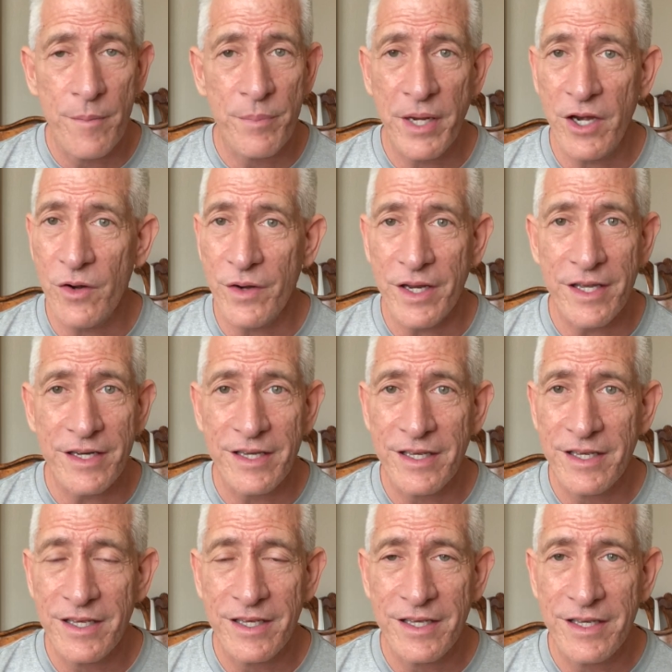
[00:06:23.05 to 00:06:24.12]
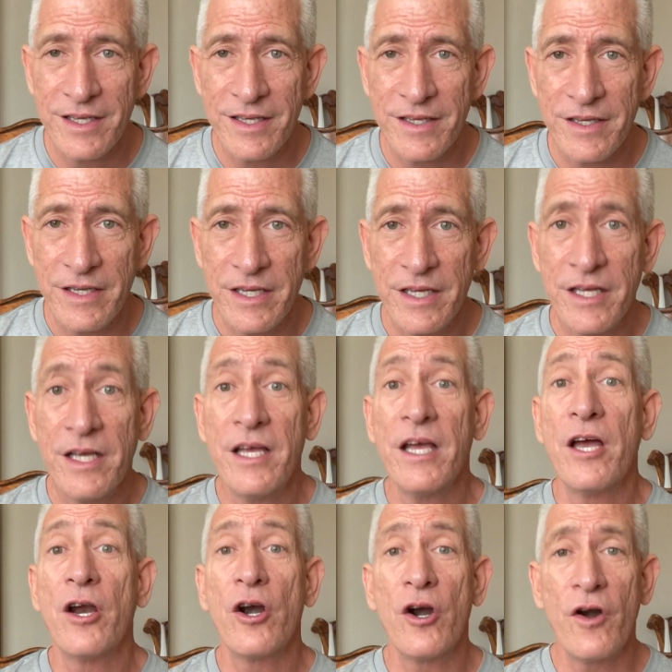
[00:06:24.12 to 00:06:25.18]
Period.
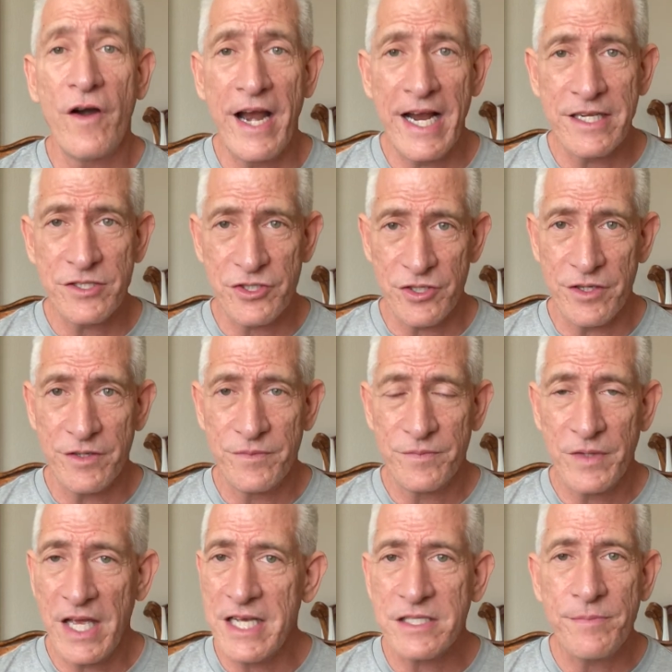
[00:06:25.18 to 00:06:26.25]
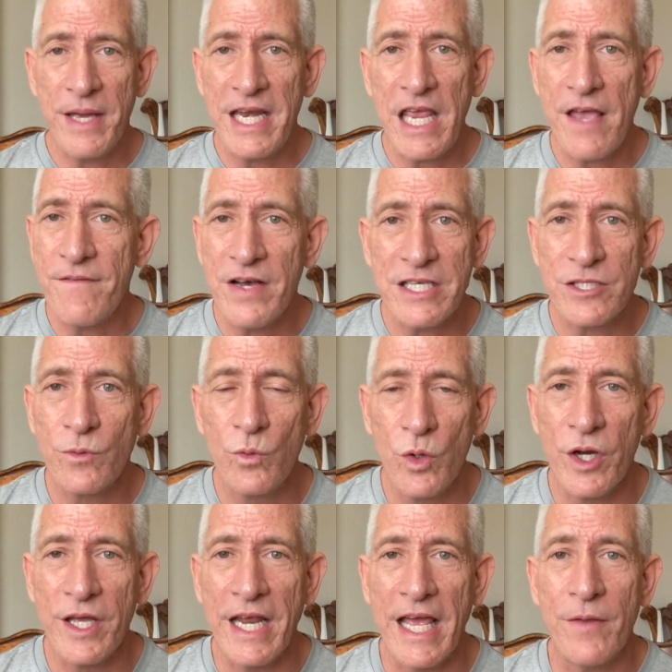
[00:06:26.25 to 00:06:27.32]
Her answer, as many of us
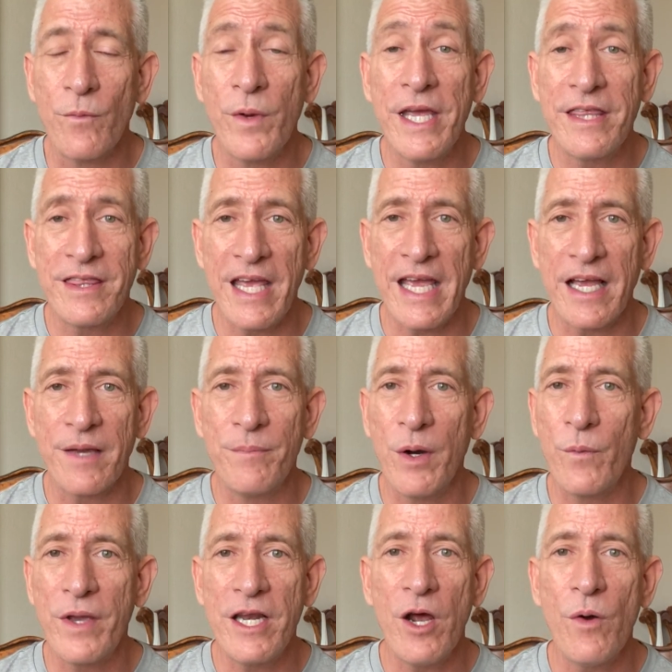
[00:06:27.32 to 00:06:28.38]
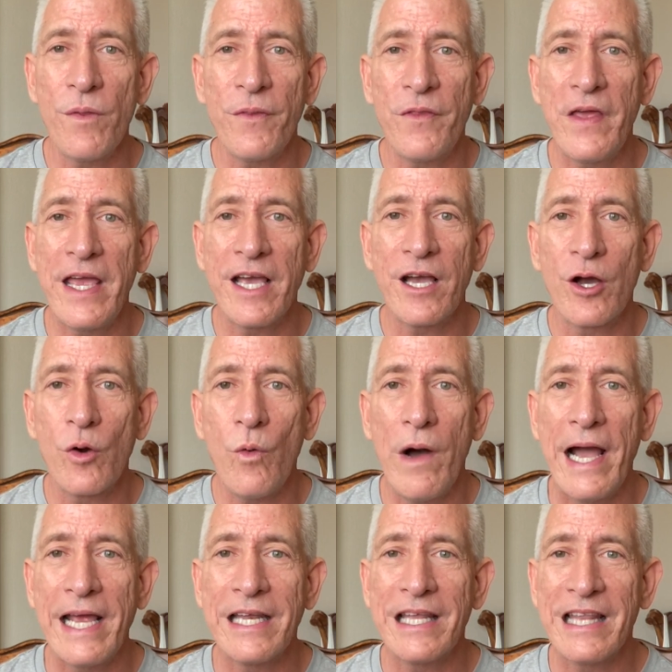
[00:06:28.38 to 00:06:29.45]
would, and we think, but we don't think
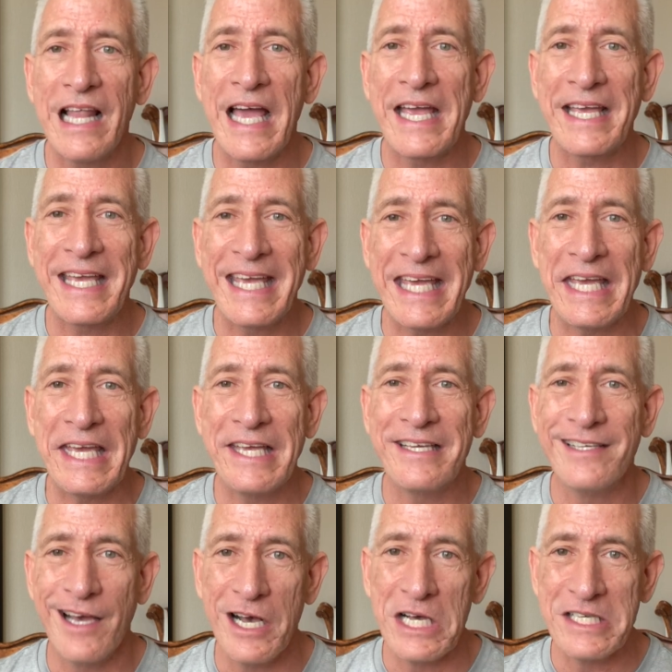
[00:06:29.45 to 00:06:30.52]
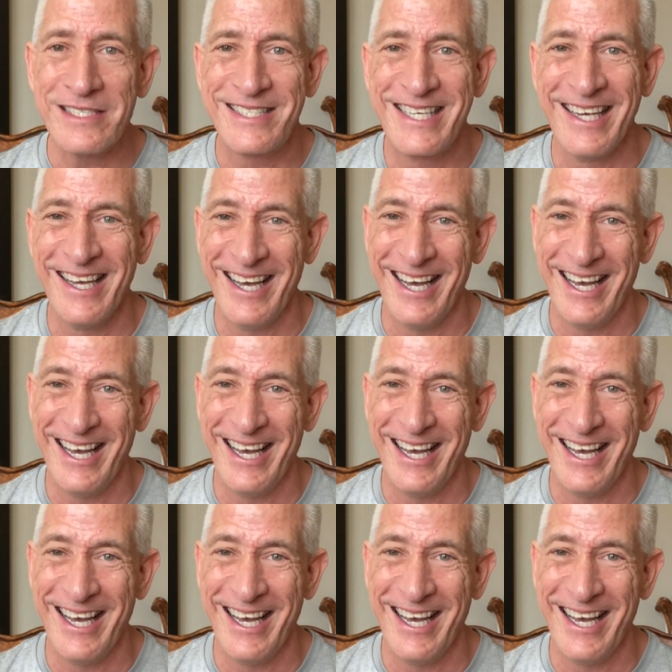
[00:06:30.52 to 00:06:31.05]
quite like he does.